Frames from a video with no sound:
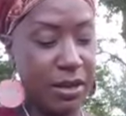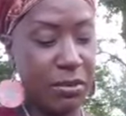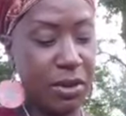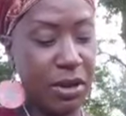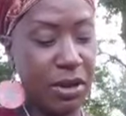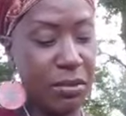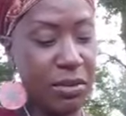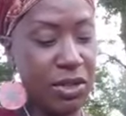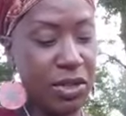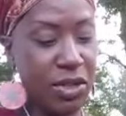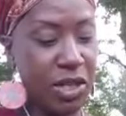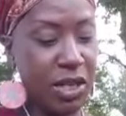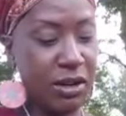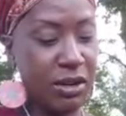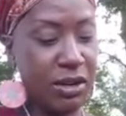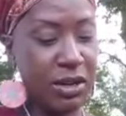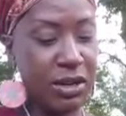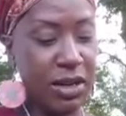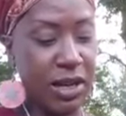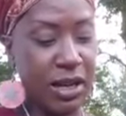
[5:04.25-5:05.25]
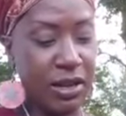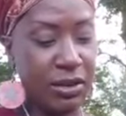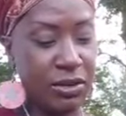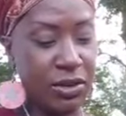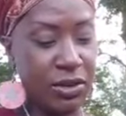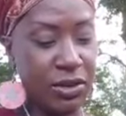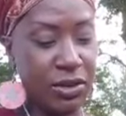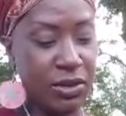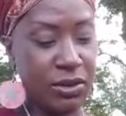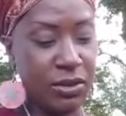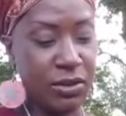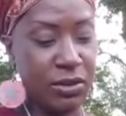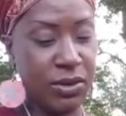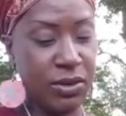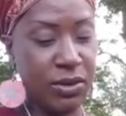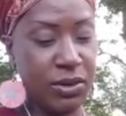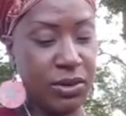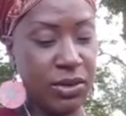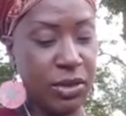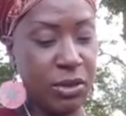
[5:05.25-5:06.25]
But I'm going to share it now too
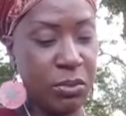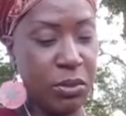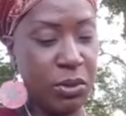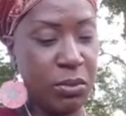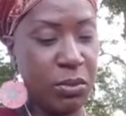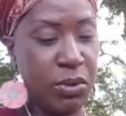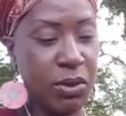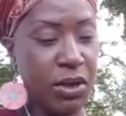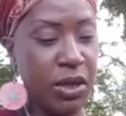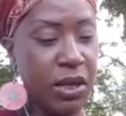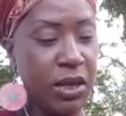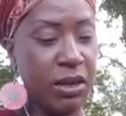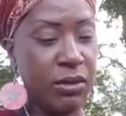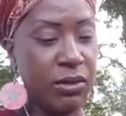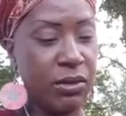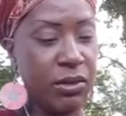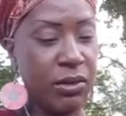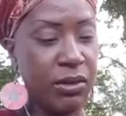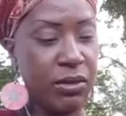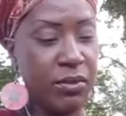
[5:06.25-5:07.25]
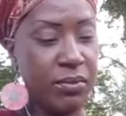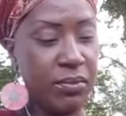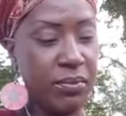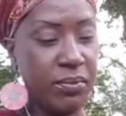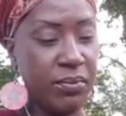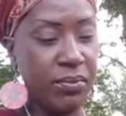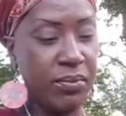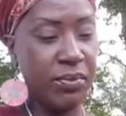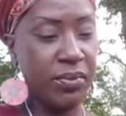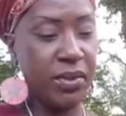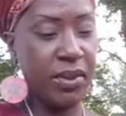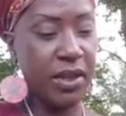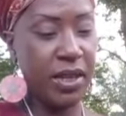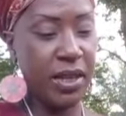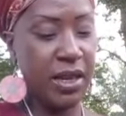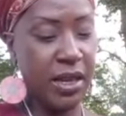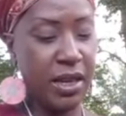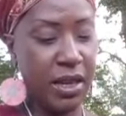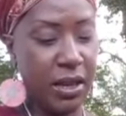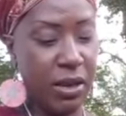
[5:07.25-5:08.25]
so people can get on.
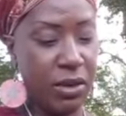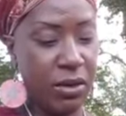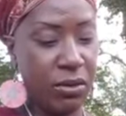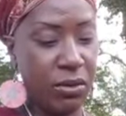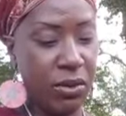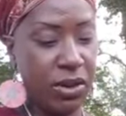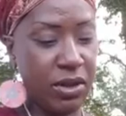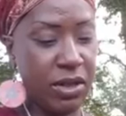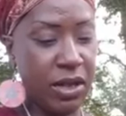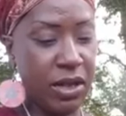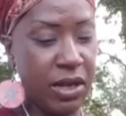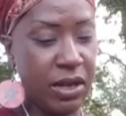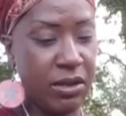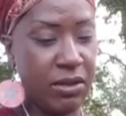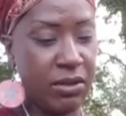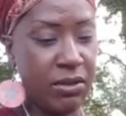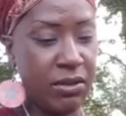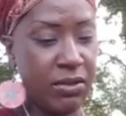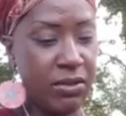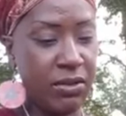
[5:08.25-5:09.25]
What the hell?